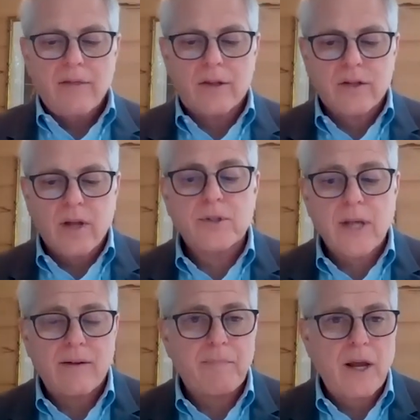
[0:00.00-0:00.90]
the
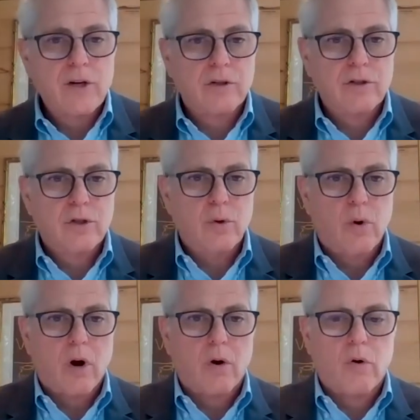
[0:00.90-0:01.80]
subset of patients who
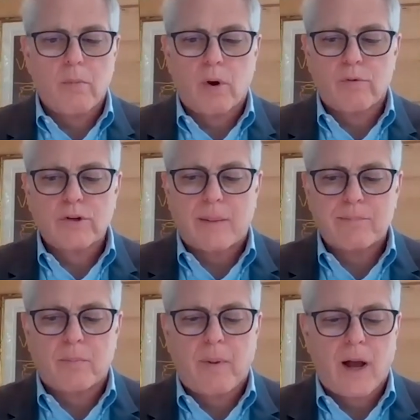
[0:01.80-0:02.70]
are hormone
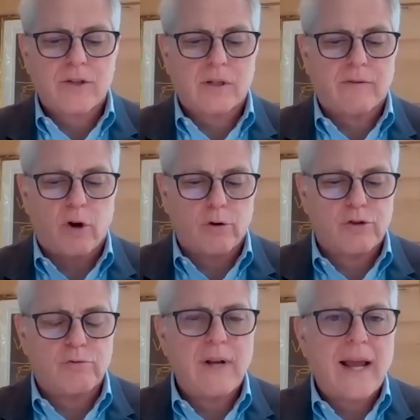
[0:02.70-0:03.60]
receptor positive and
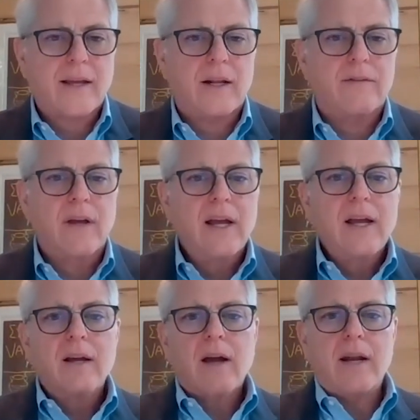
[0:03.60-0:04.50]
HER2 negative,
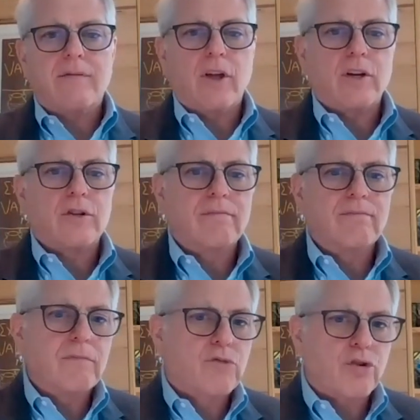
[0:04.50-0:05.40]
kind of the
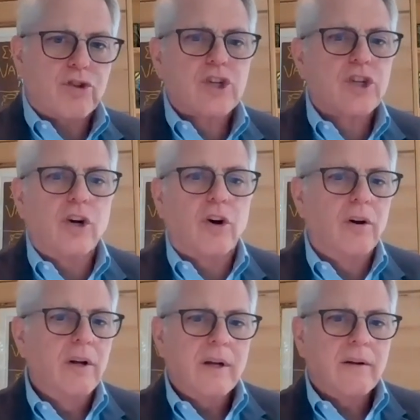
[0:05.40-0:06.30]

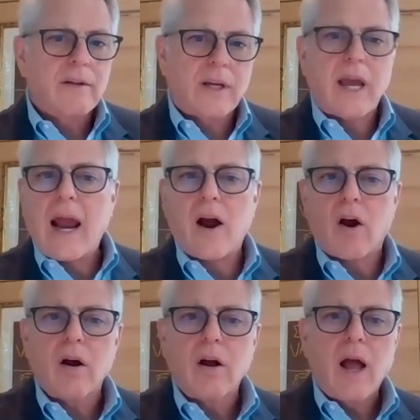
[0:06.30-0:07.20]
traditional
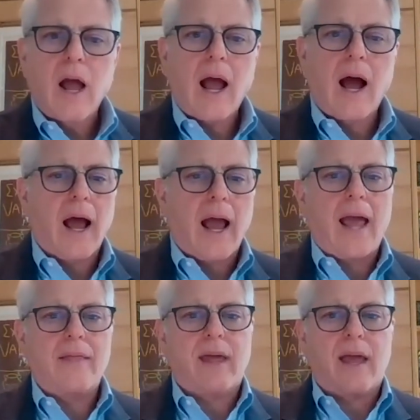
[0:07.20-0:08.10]
care,
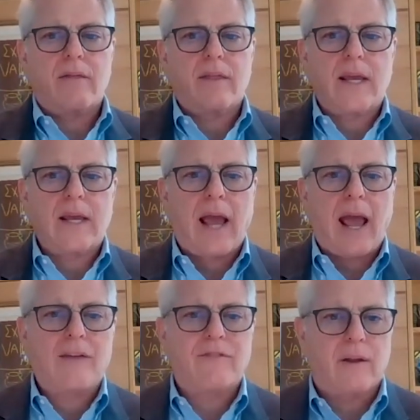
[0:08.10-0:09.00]
and then the
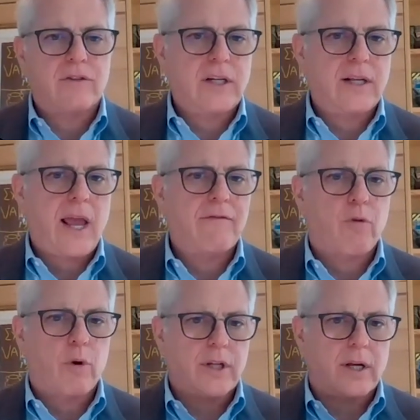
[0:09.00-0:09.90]
advent of
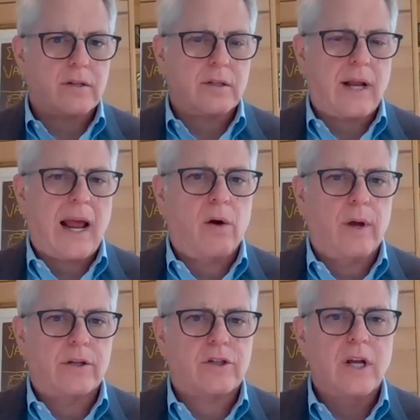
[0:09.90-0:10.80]
CDK4/6 and how
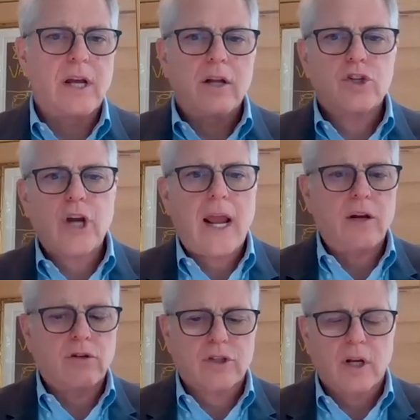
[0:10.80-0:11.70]
it's
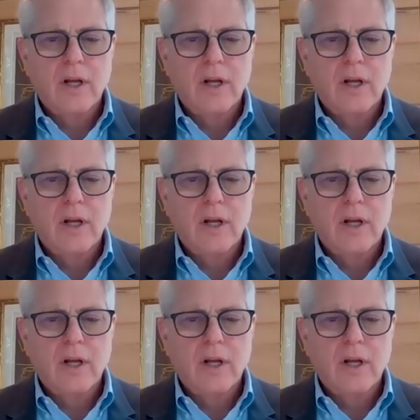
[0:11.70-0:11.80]
changed